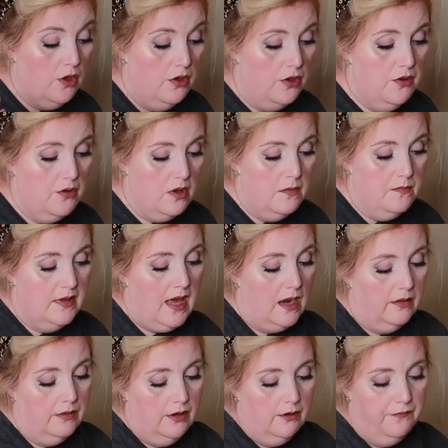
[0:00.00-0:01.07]
You can get
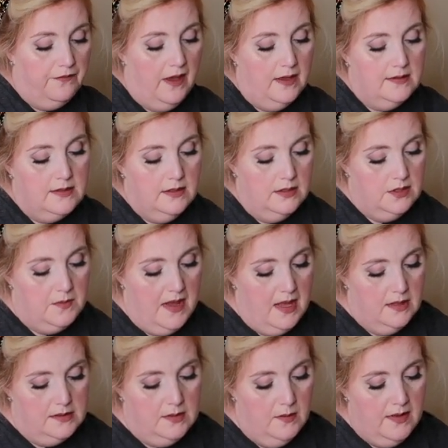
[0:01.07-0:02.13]
a little fancy
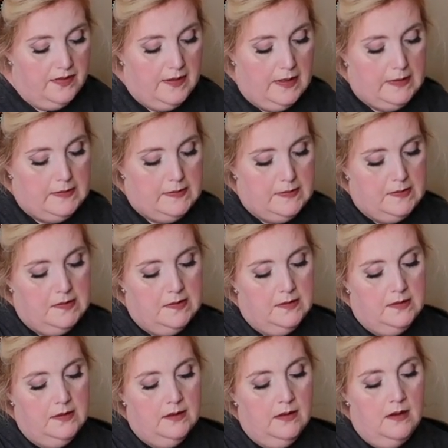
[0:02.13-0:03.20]
schmancy with this.
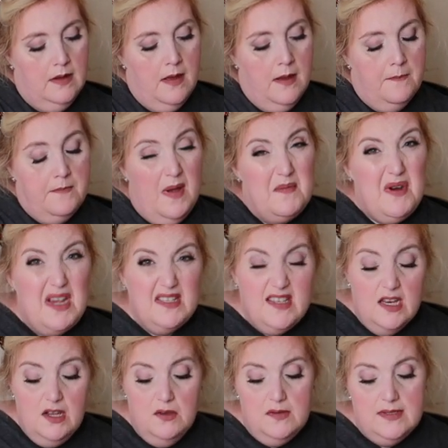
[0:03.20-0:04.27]
Remember I
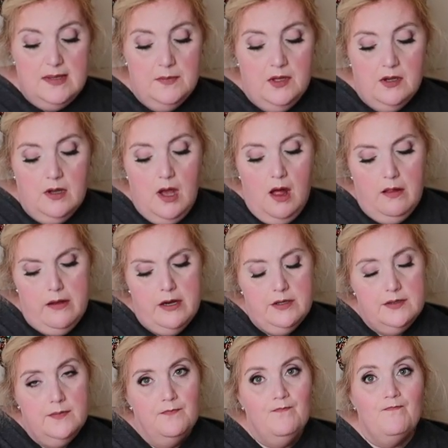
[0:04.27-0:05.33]
said to use similar
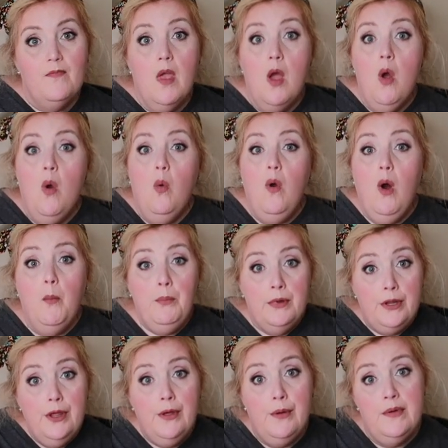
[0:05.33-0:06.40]
colors? Well,
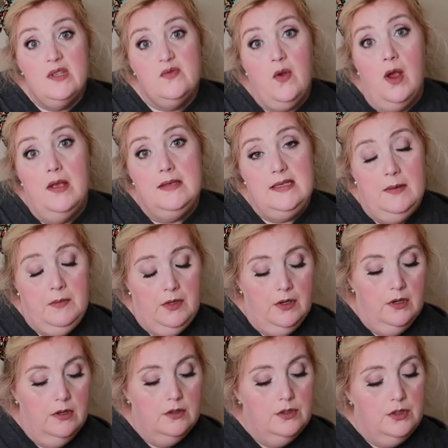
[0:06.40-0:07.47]
blue is very
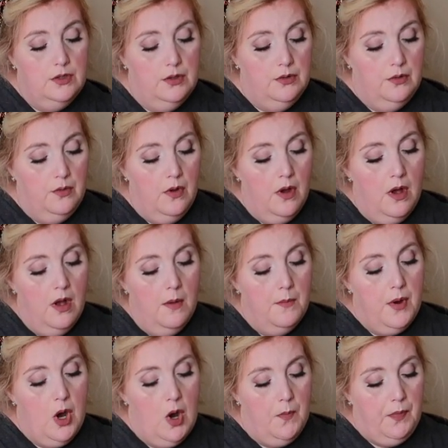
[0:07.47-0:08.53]
similar to
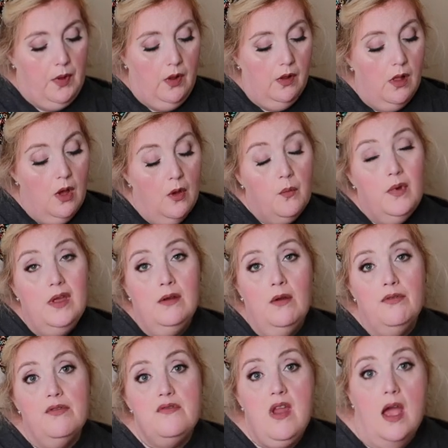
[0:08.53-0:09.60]
purple. We
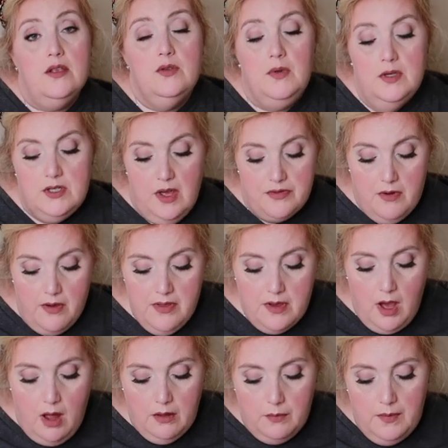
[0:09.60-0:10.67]
know they're next to each other on the
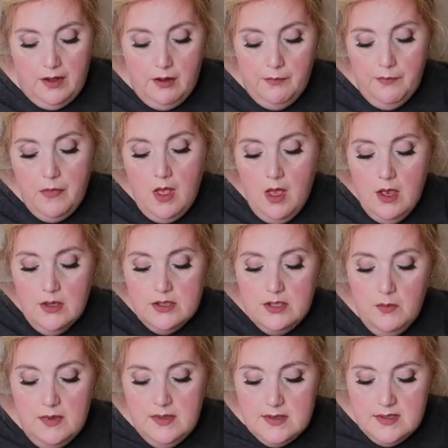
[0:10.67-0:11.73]
color wheel.
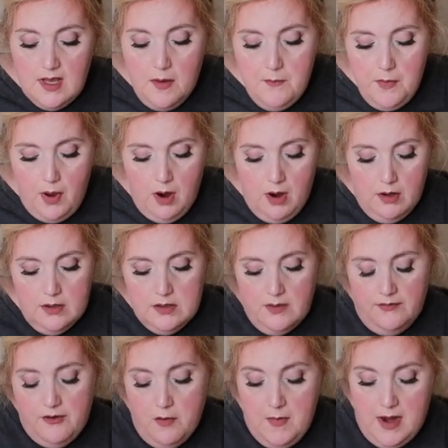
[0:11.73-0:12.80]
So in some parts,
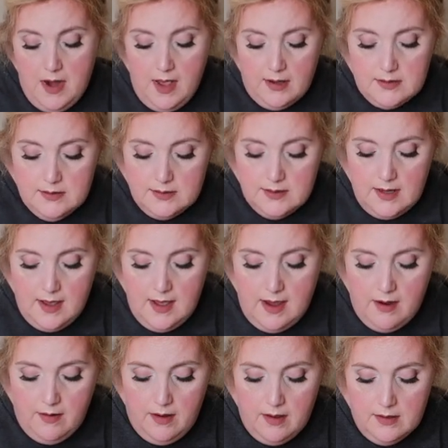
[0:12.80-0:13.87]
for my next
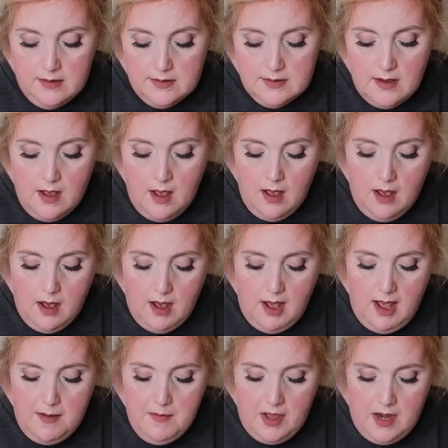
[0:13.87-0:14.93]
areas,
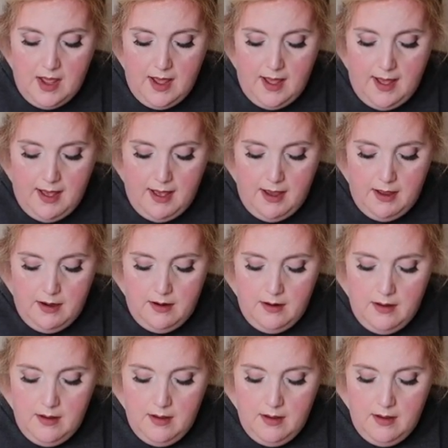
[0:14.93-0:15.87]
I'm gonna add